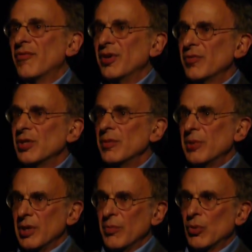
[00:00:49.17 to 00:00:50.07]
50
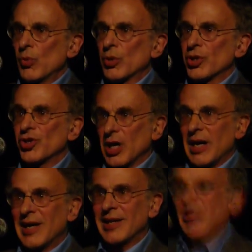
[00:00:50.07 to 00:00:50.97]
people were
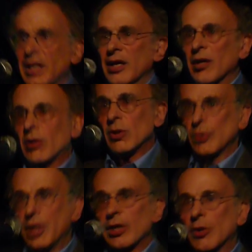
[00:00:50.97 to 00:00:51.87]
shot,
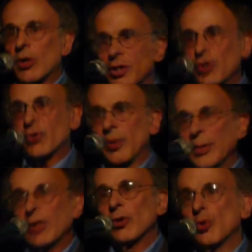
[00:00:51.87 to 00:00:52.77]
including
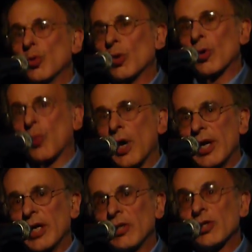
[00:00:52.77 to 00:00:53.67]
longshoremen who were
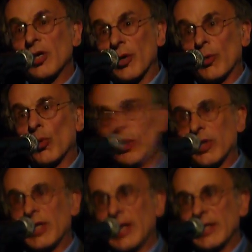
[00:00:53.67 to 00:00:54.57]
waiting to go to
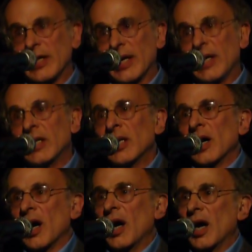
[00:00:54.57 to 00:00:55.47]
work that day.
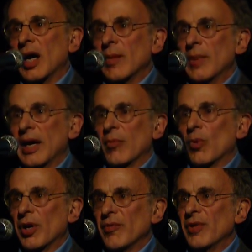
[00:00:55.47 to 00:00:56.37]
And
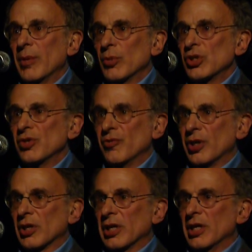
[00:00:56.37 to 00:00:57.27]
one of them was
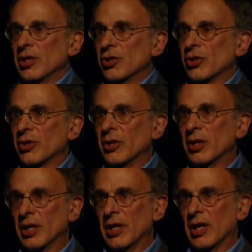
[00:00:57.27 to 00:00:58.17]
severely injured
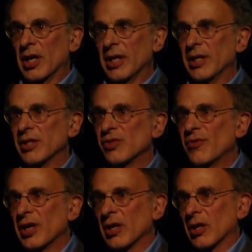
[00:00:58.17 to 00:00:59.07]
in his
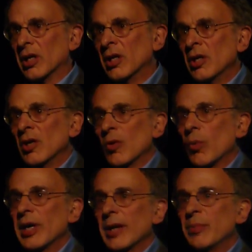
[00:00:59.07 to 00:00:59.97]
finger.
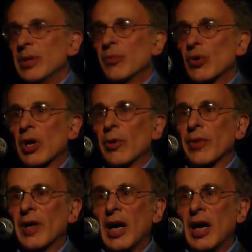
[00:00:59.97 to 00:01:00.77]
We had people go to the